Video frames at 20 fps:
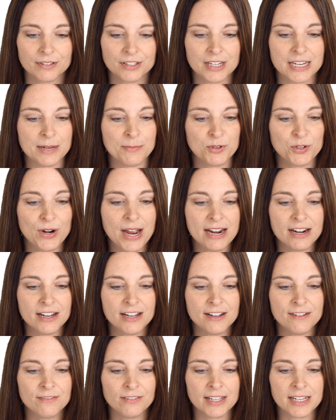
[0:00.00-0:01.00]
keep track
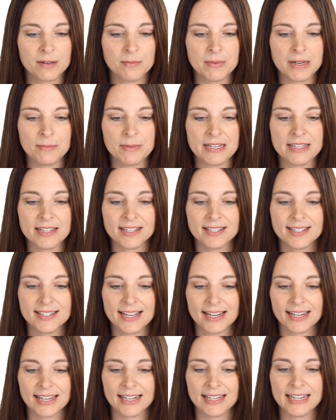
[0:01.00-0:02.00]
of, like maybe the
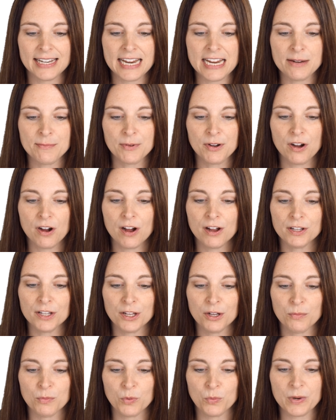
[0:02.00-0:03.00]
second name
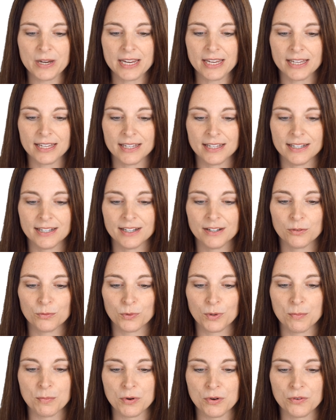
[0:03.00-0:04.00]
column, we can
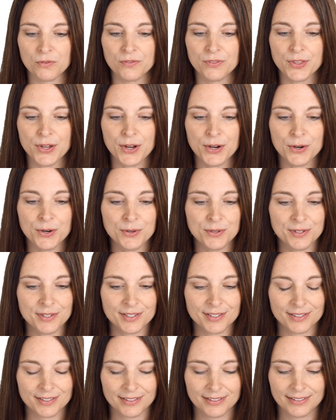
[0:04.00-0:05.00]
remove those.